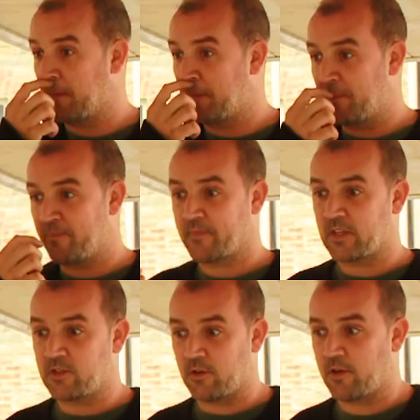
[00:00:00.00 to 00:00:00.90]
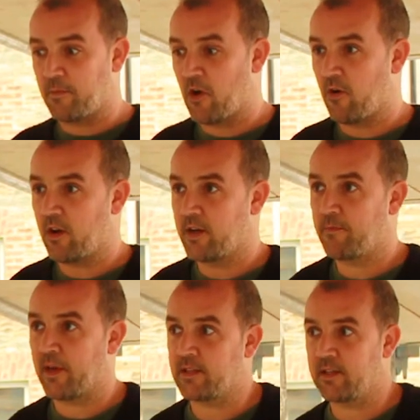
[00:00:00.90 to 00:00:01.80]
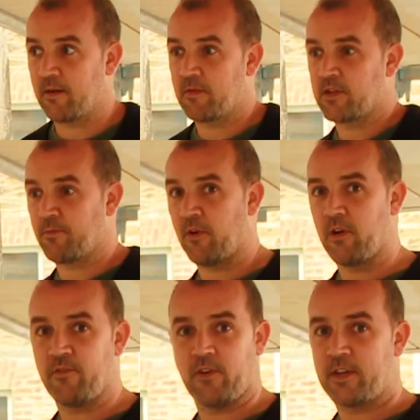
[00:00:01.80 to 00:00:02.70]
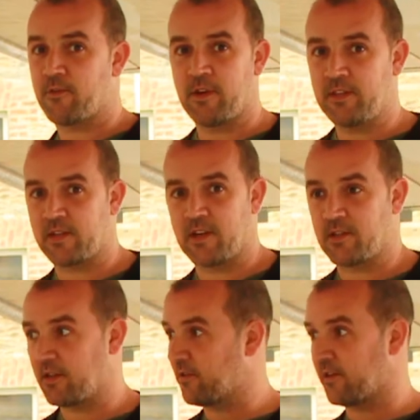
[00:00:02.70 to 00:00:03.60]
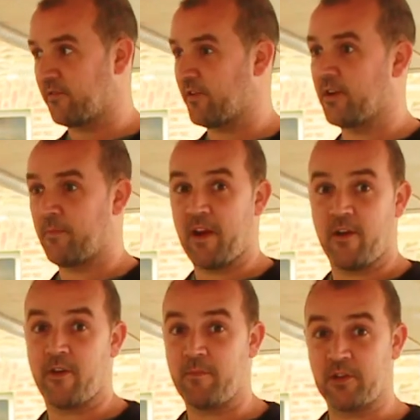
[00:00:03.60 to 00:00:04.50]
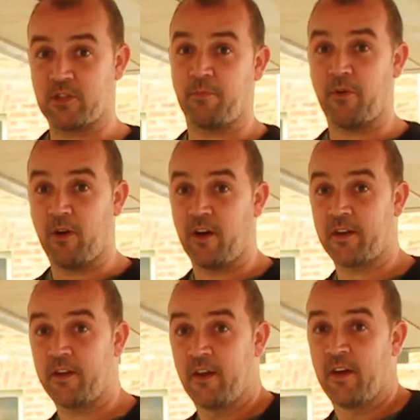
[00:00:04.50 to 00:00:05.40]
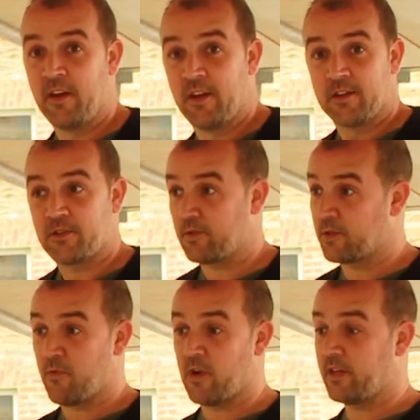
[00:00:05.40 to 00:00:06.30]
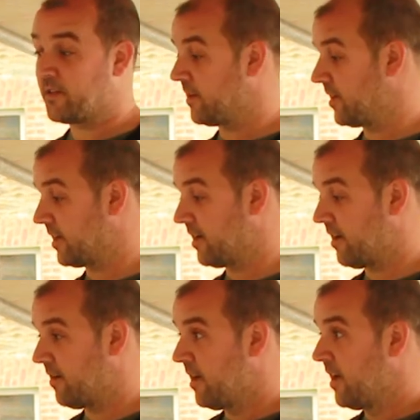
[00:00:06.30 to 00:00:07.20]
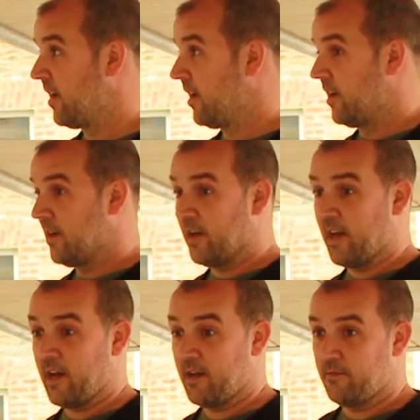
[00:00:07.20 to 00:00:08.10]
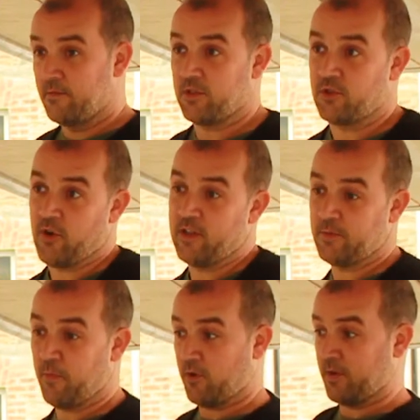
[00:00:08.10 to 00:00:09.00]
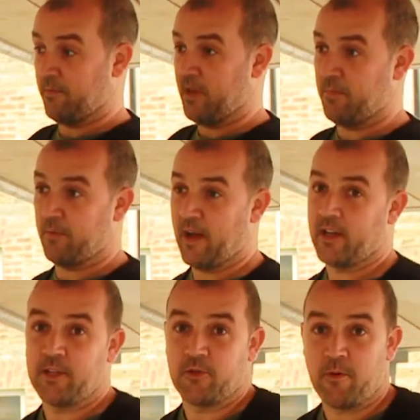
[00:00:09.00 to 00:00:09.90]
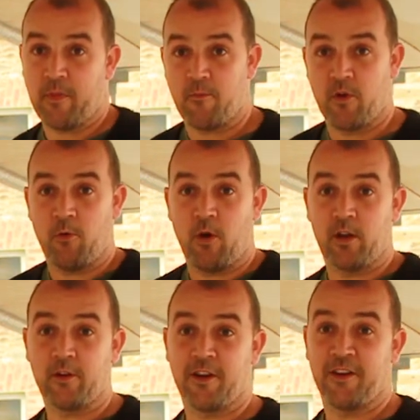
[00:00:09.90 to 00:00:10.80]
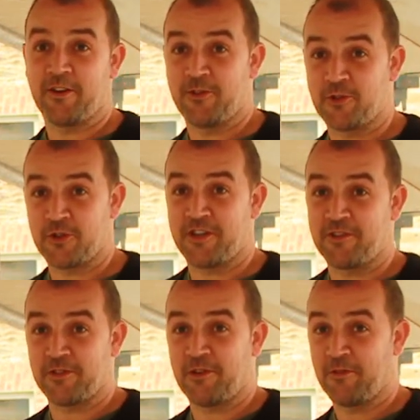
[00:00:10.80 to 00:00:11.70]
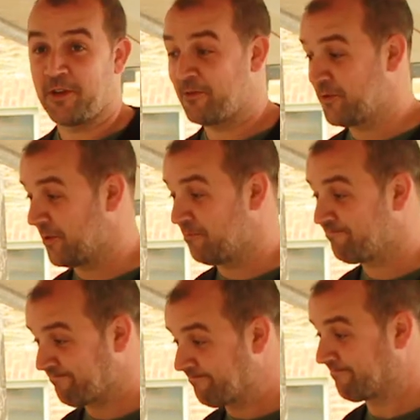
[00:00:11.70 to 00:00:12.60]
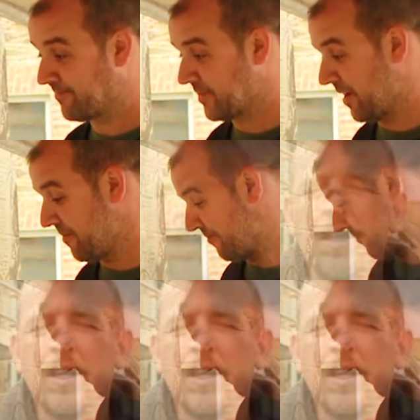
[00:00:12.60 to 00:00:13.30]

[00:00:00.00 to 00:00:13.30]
I'm doing the mural, I'd pick the image. But if I had researched, I couldn't have found a better image to put on it. So it's a brilliant idea. Uh, just transporting people back into a memory of what it looked like 100 years ago, you know, so, yeah.